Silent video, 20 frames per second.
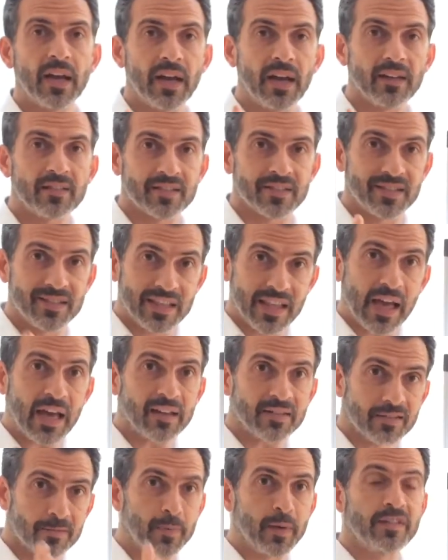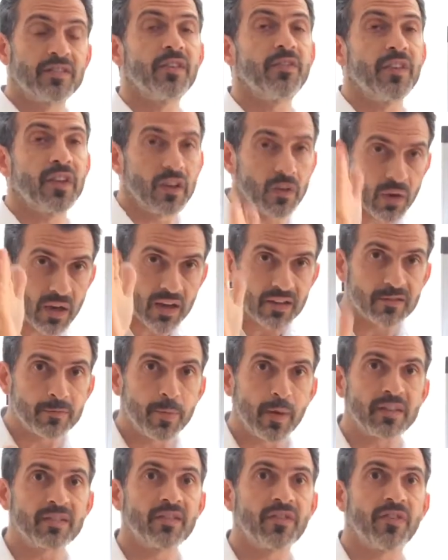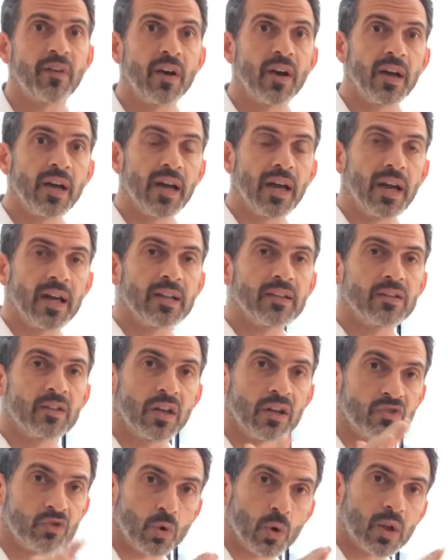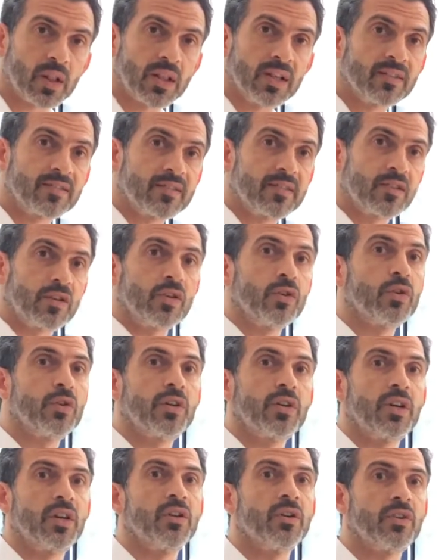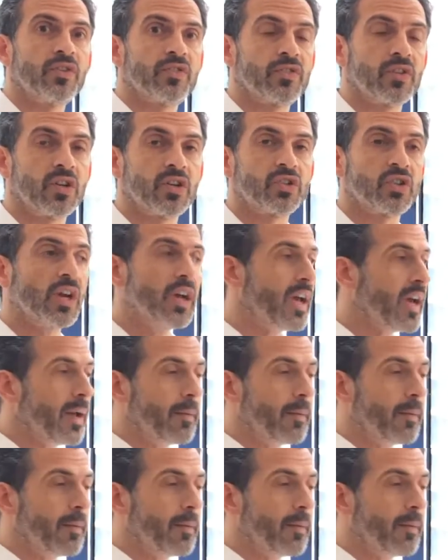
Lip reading: It's that specific. You can specify and shortlist your search.